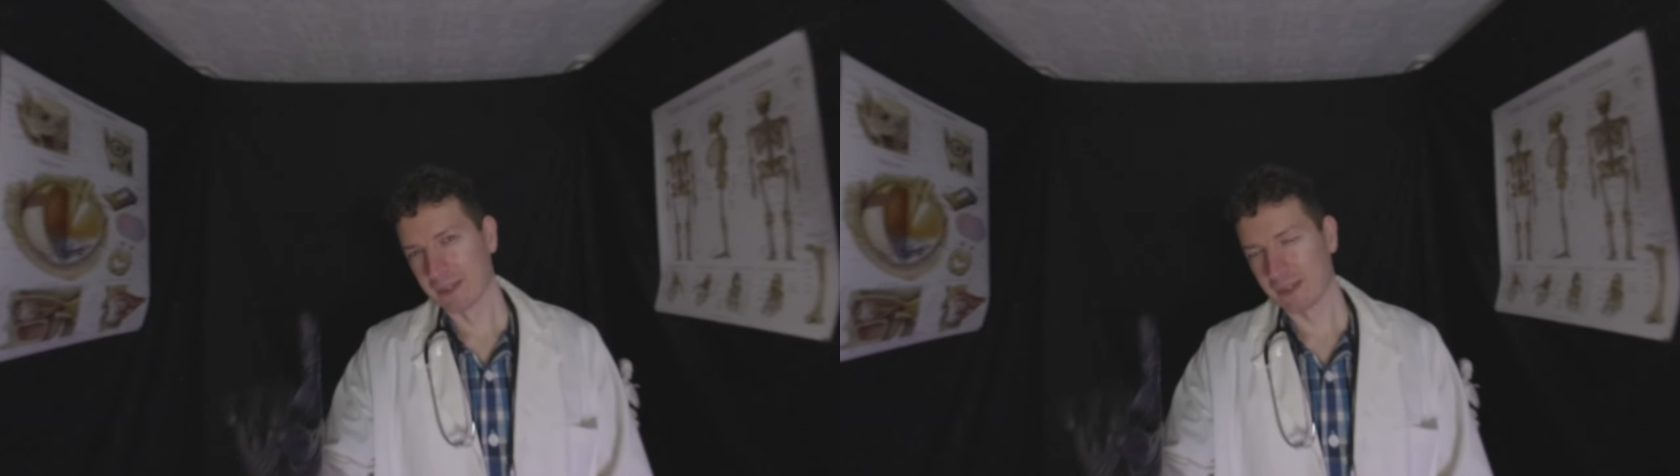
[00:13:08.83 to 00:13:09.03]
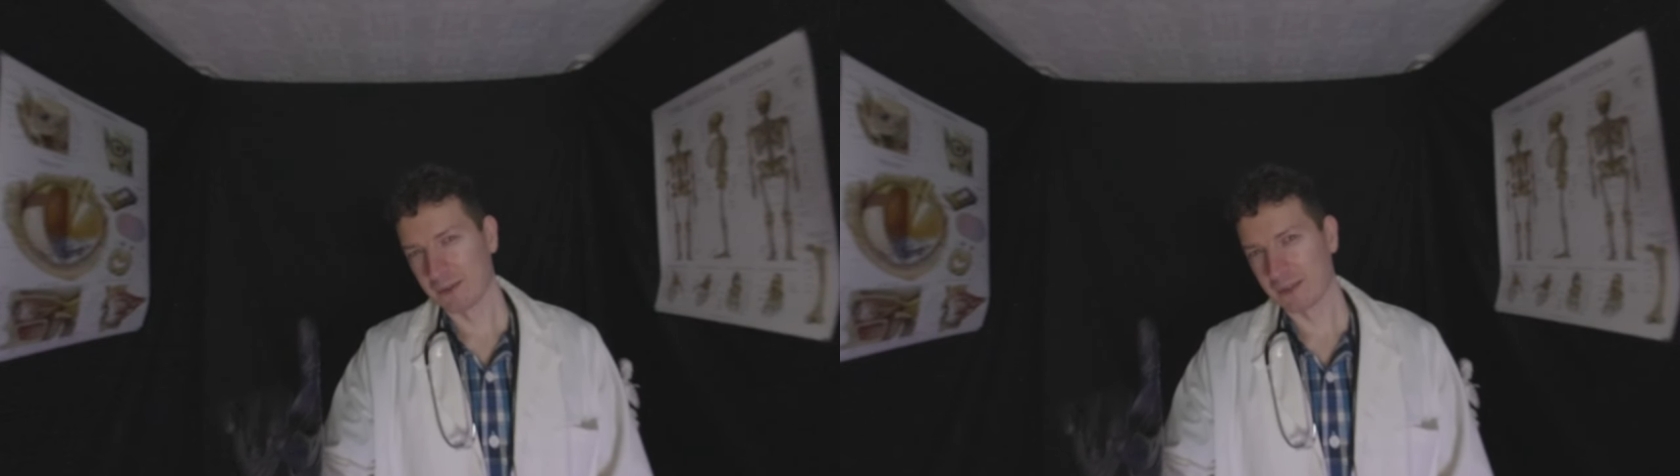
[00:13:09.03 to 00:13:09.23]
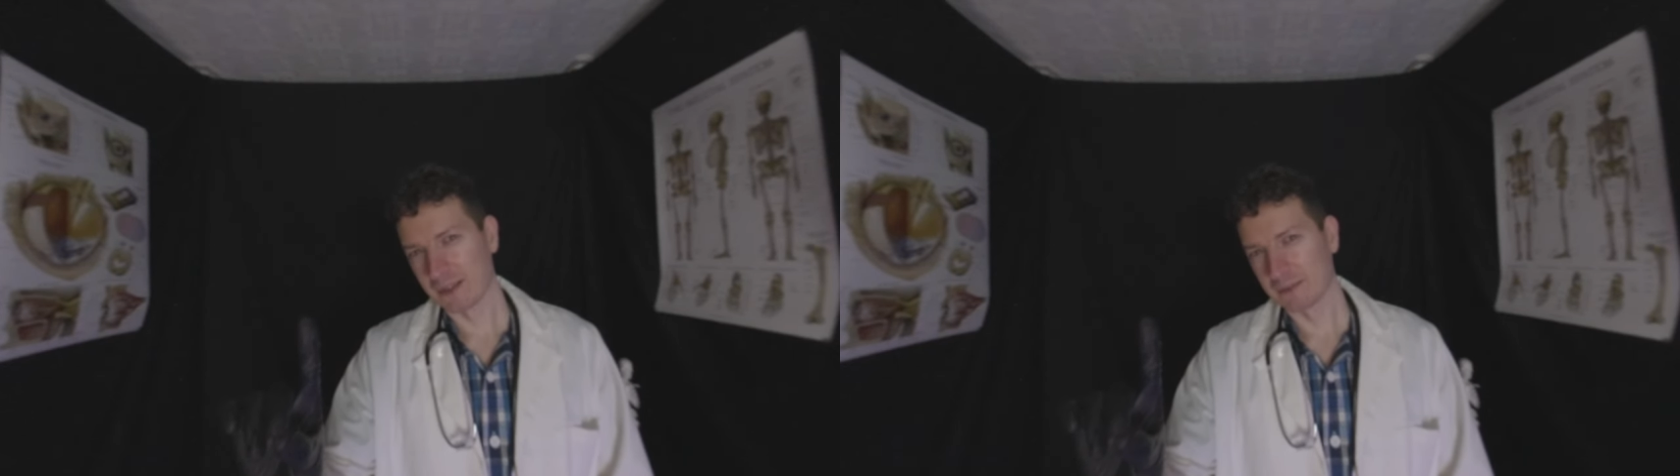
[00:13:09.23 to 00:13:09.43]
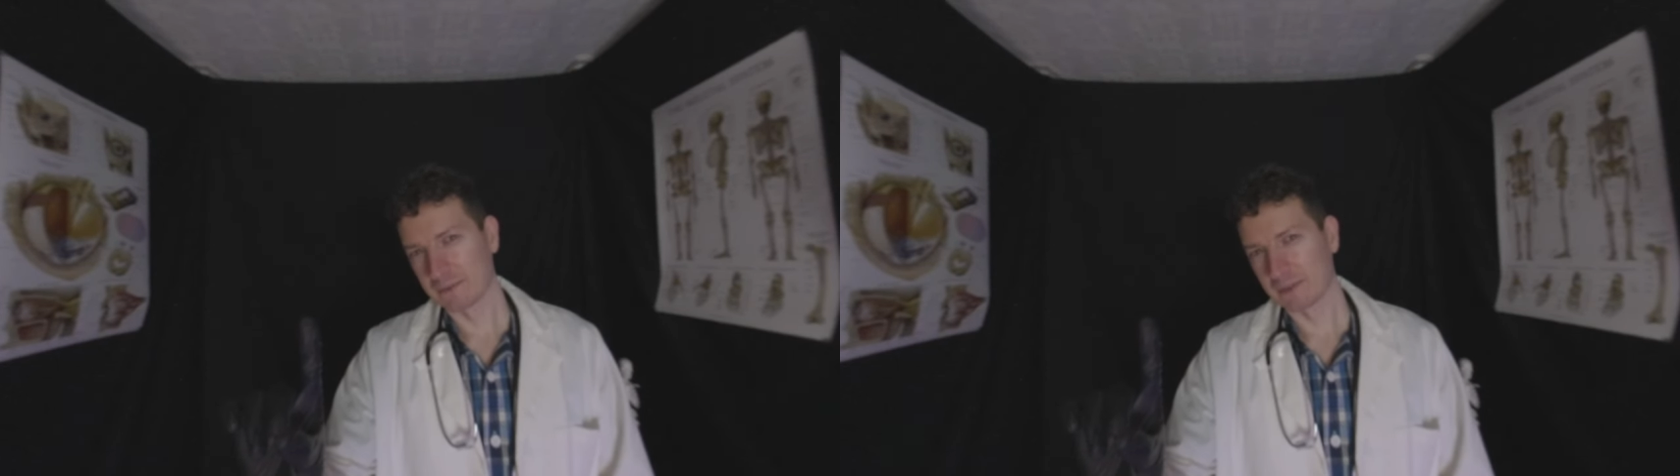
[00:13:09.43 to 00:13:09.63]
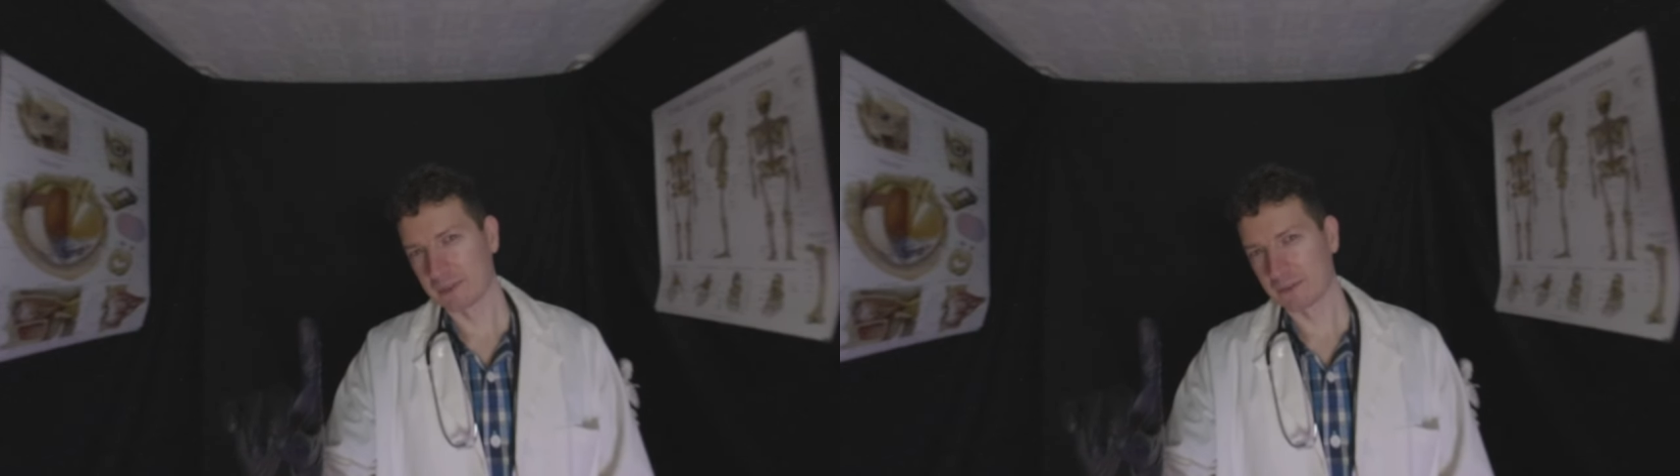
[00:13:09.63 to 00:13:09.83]
Okay,
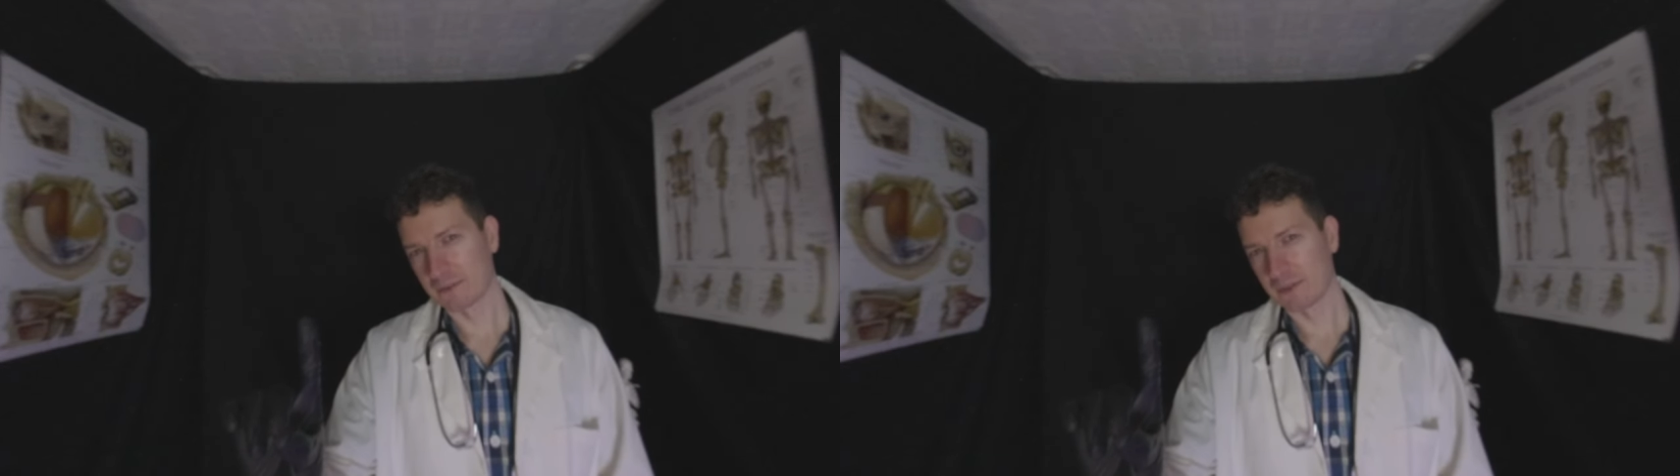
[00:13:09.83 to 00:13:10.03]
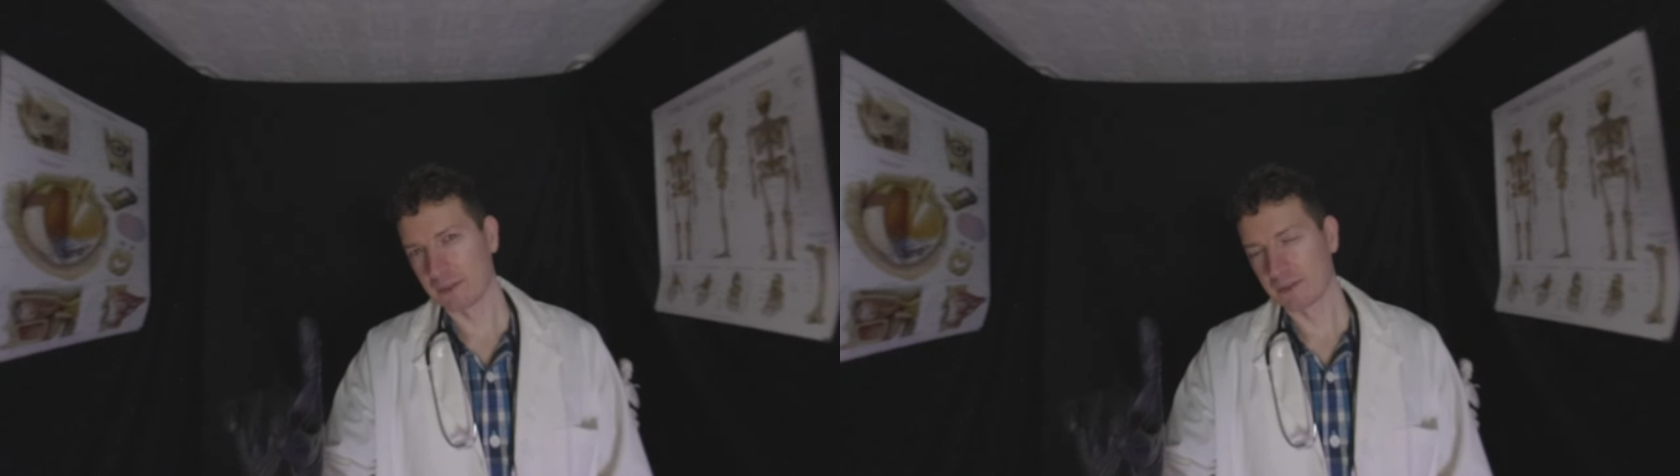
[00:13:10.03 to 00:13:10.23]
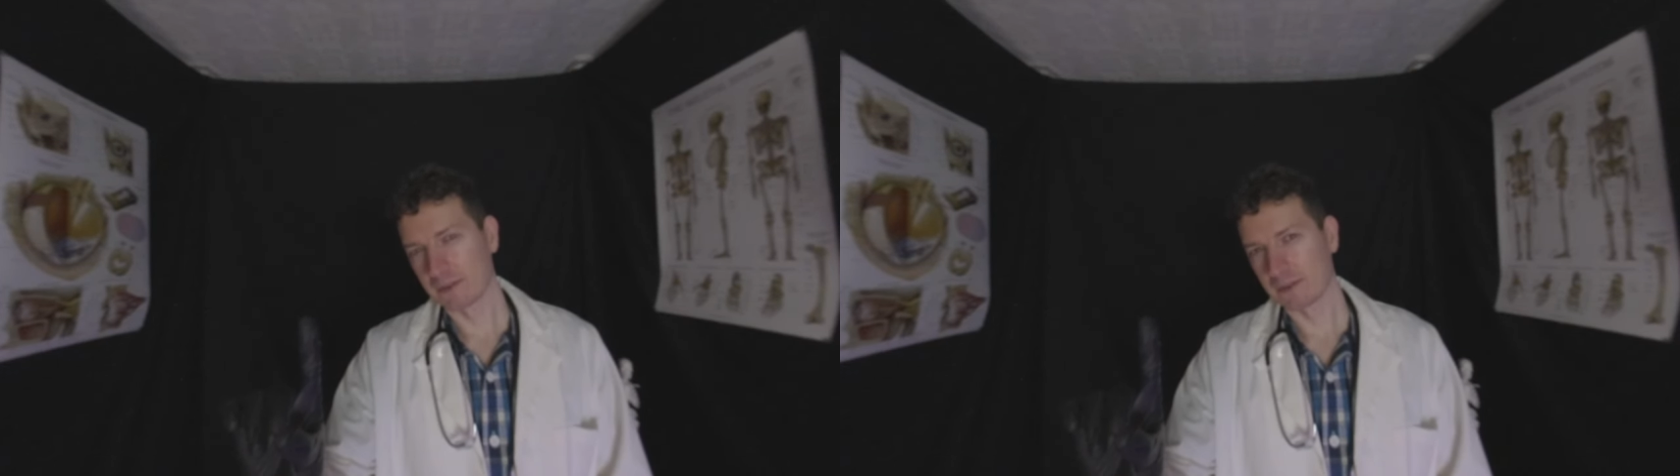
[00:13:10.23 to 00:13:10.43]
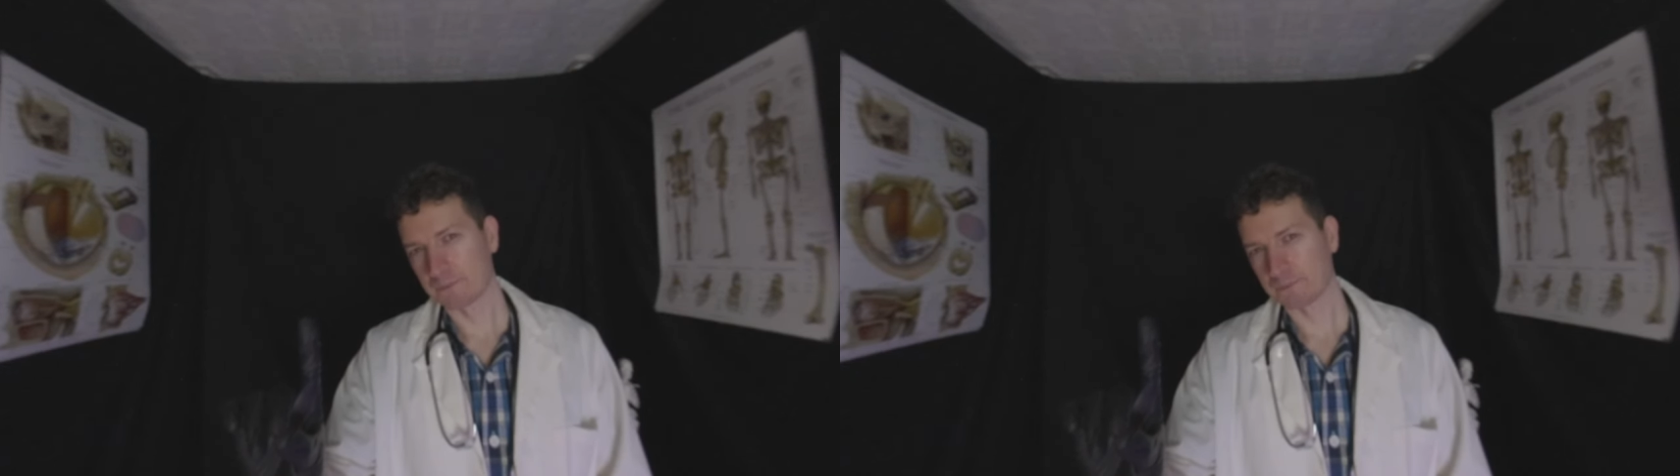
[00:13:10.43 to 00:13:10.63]
that's great.